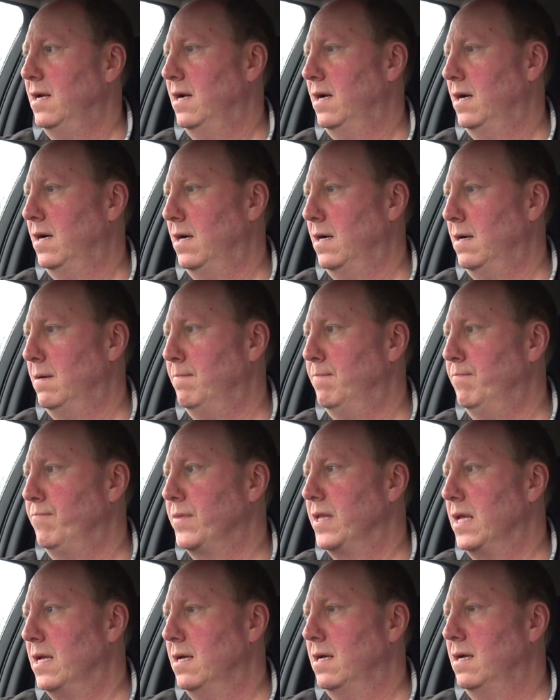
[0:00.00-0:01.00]

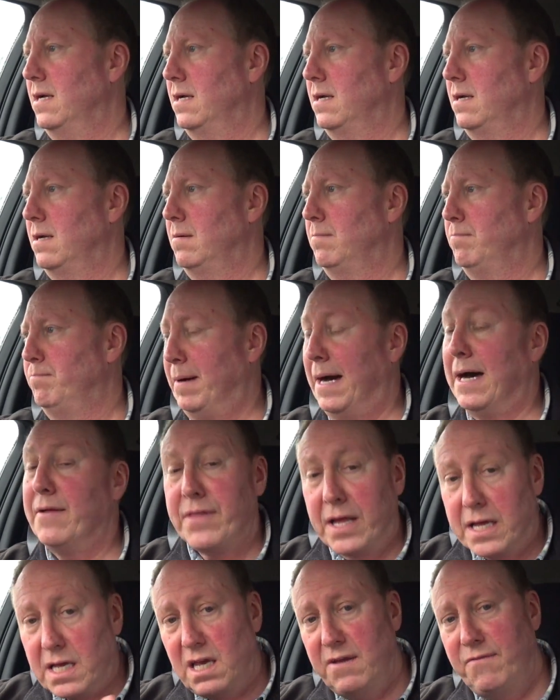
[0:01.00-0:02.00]
But
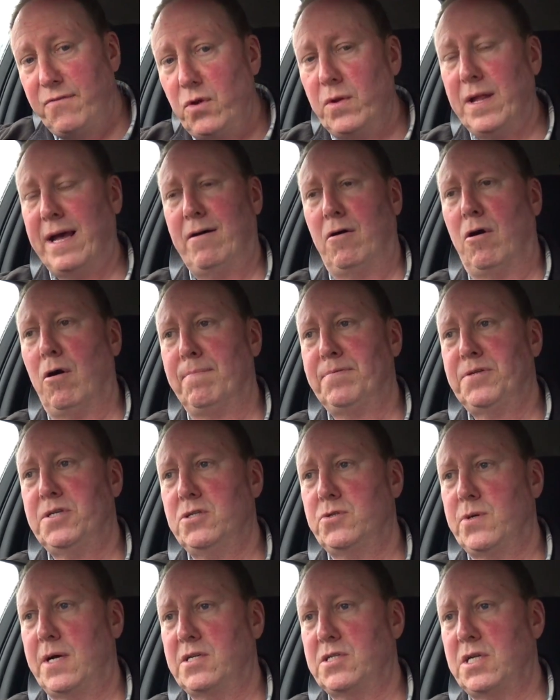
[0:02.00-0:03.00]
they give you that option
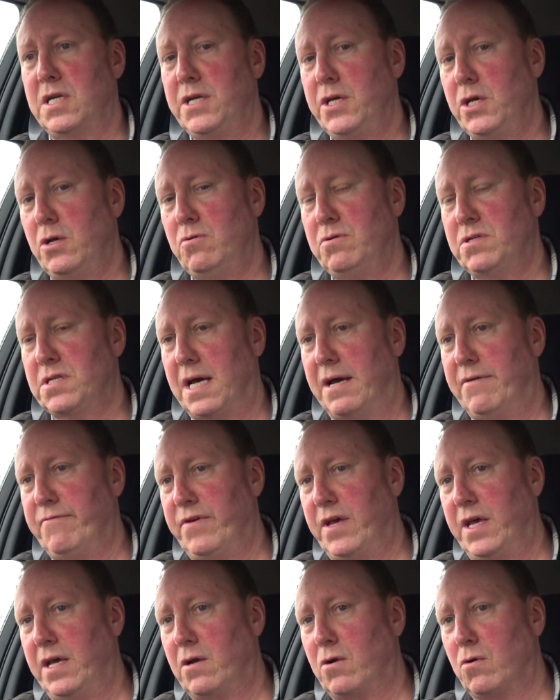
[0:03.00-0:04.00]
to actually use that
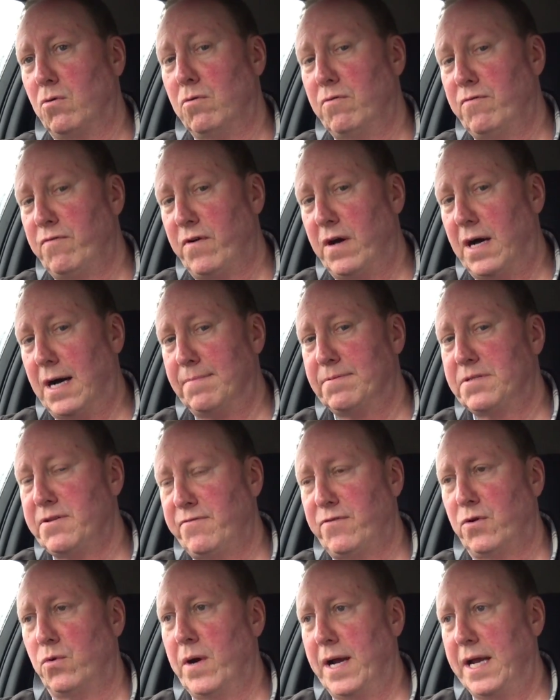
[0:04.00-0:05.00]
vehicle for up to
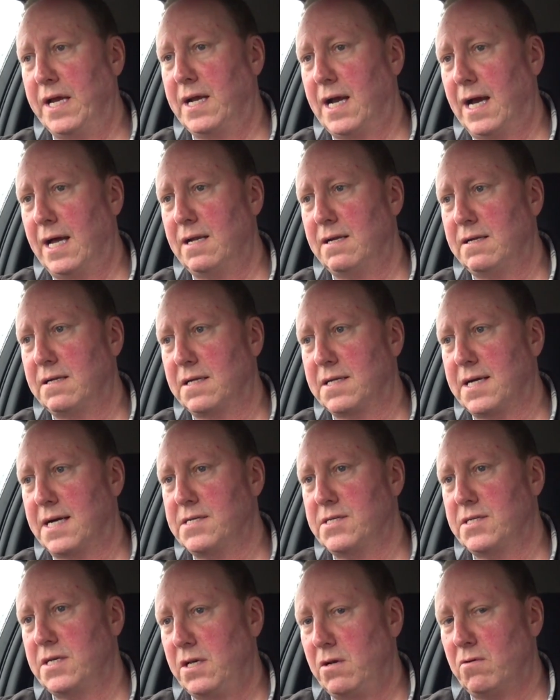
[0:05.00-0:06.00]
14 calendar
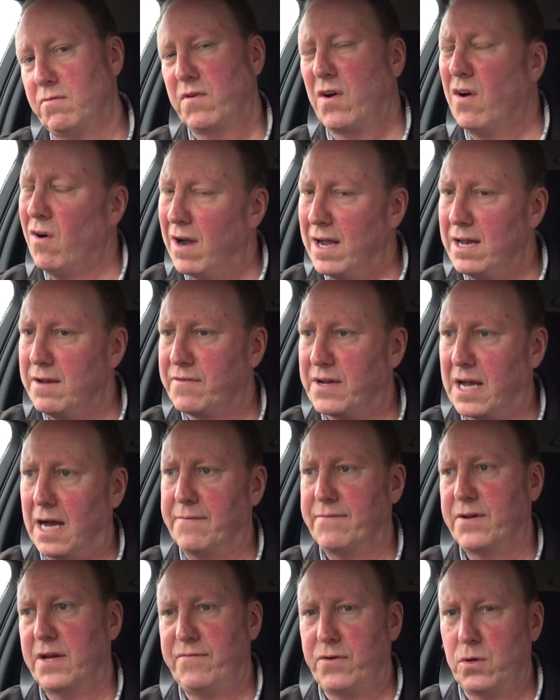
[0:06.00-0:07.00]
days. So you're kind of
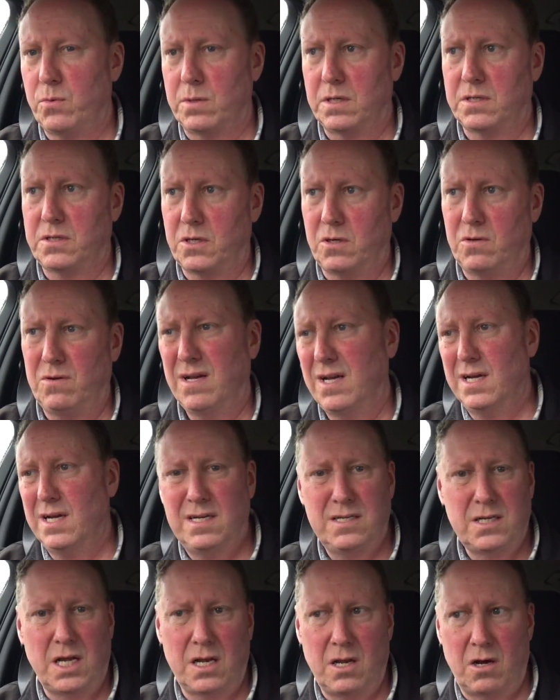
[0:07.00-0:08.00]
covered if you want to do
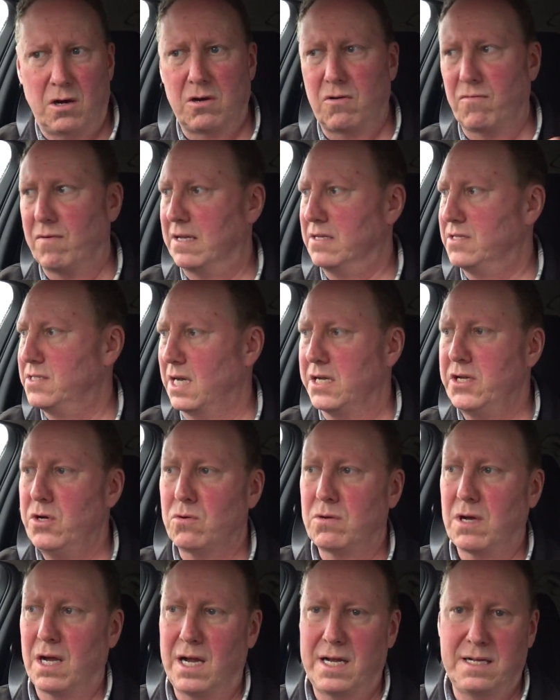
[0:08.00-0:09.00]
your longer run. Say you're
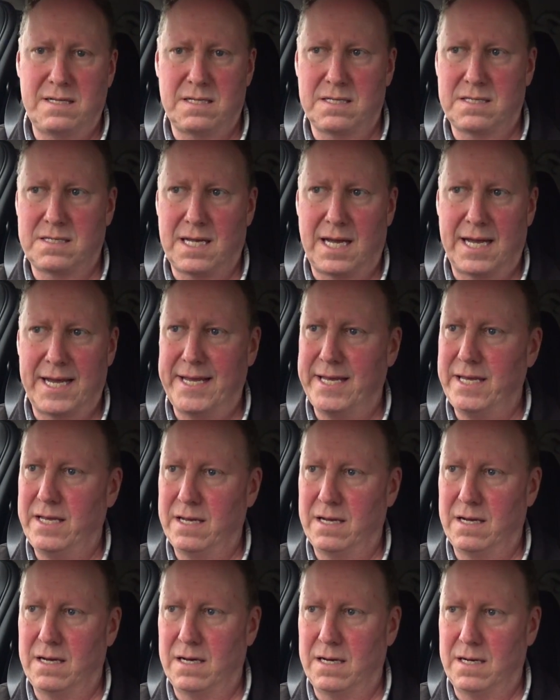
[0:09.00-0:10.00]
going to, say,
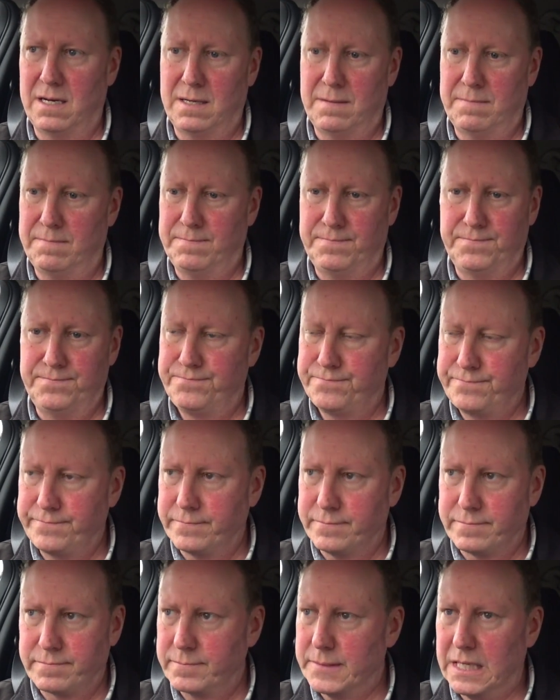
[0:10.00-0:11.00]
I
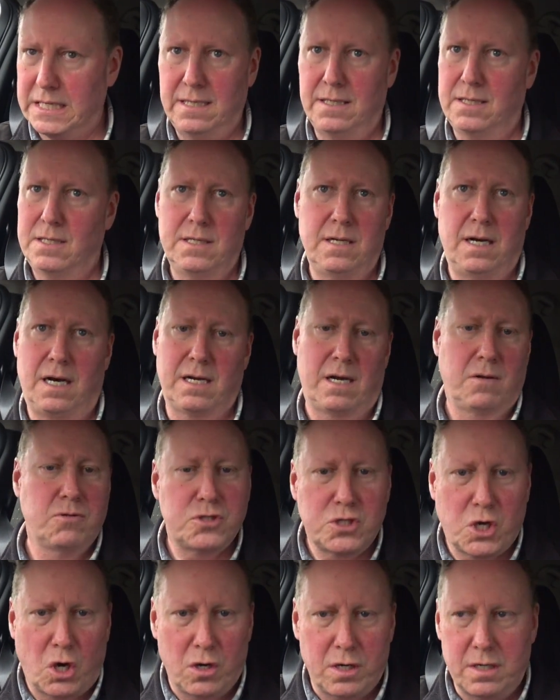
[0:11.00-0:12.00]
don't know,
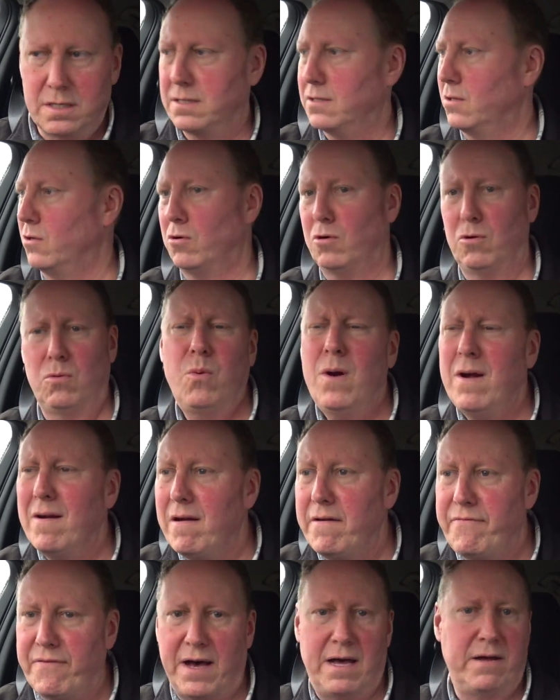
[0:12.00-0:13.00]
Scotland or
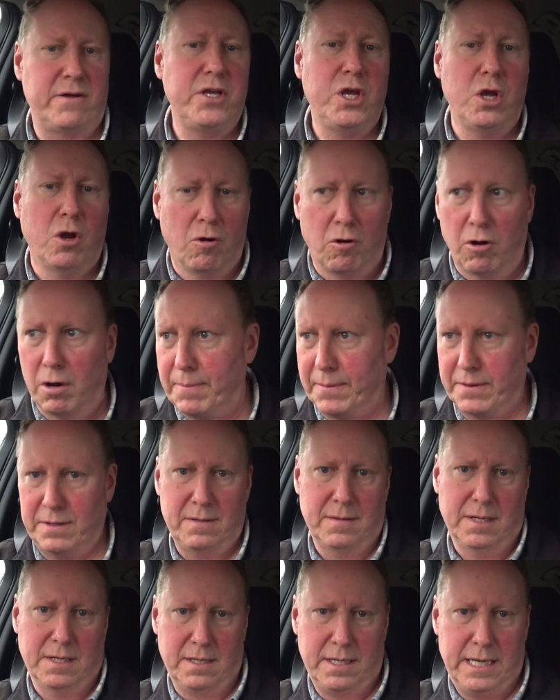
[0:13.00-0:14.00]
wherever, Europe,
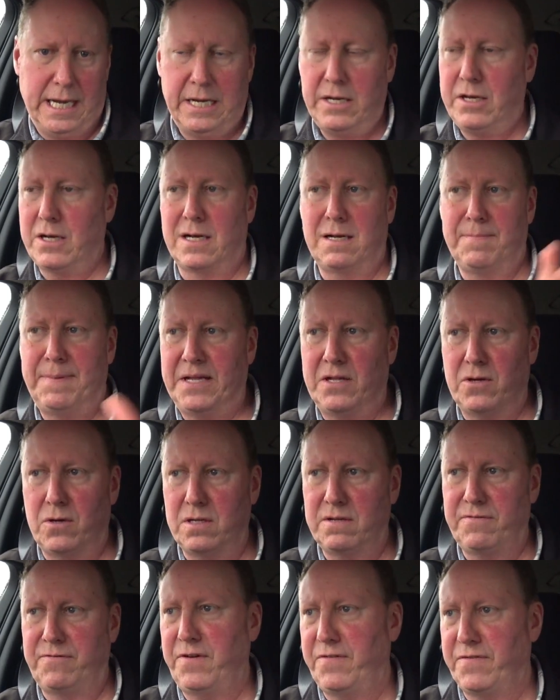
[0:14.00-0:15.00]
yeah, and you're going to be
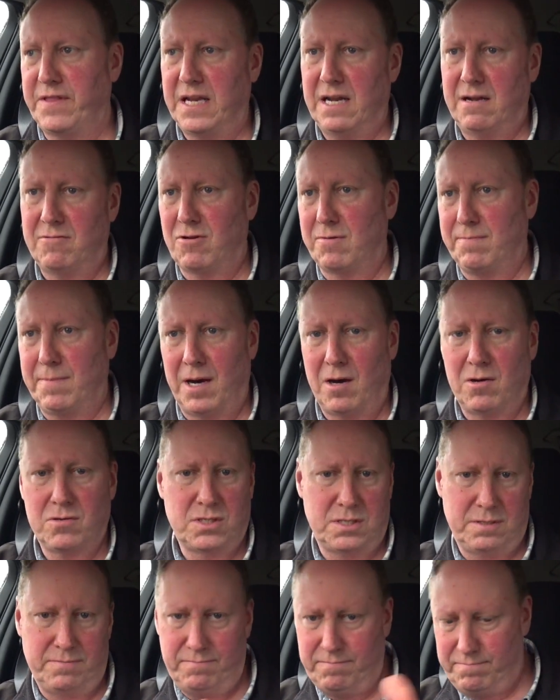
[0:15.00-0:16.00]
doing 1,500
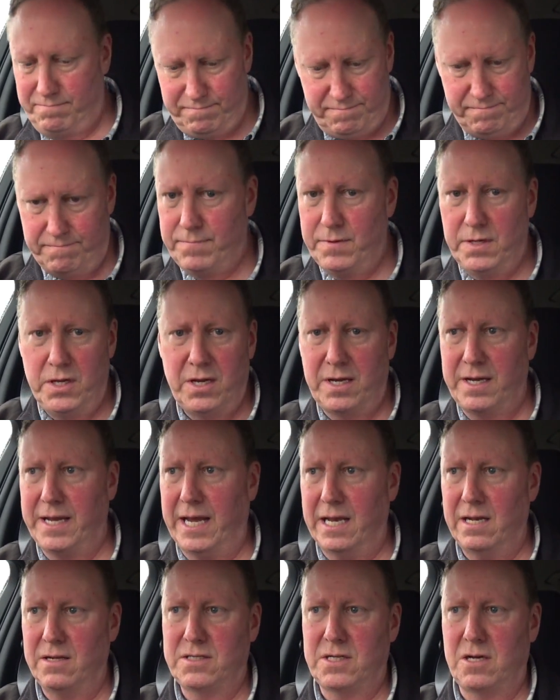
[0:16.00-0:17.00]
miles. You can
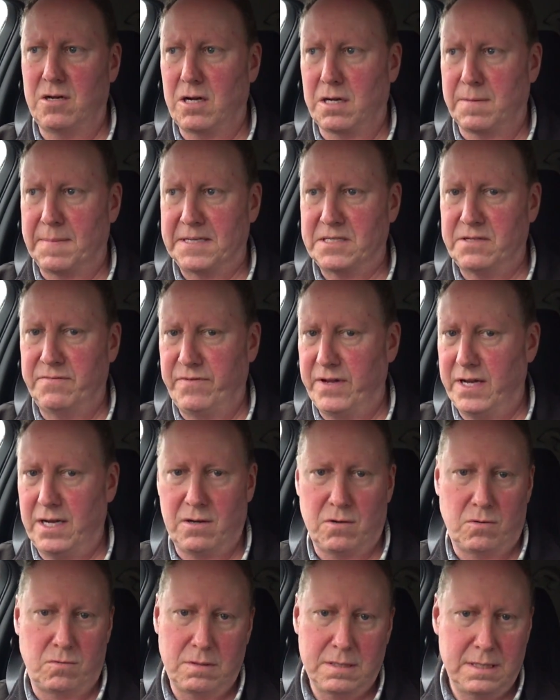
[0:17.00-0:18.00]
get an internal combustion
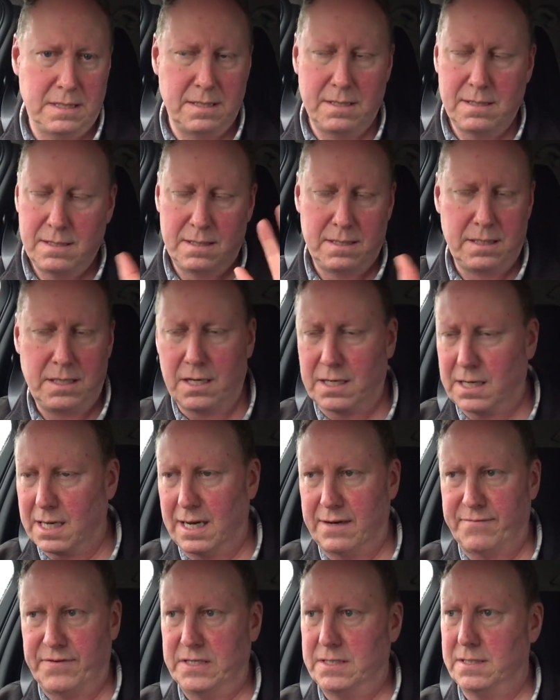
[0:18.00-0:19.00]
vehicle, you're
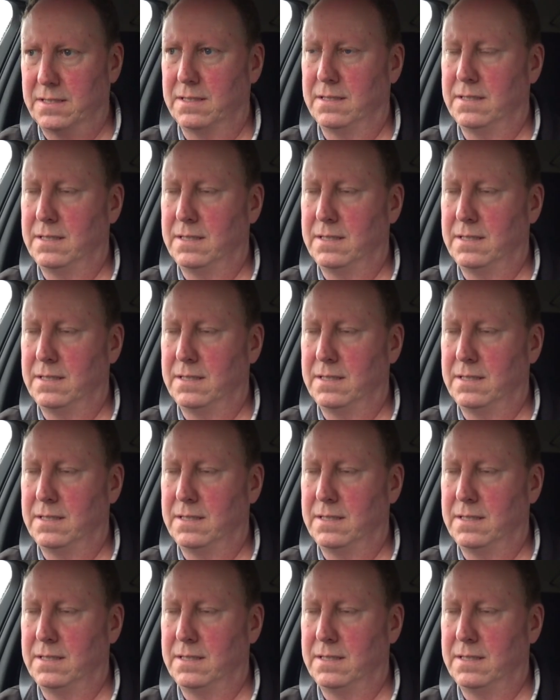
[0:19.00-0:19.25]
covered.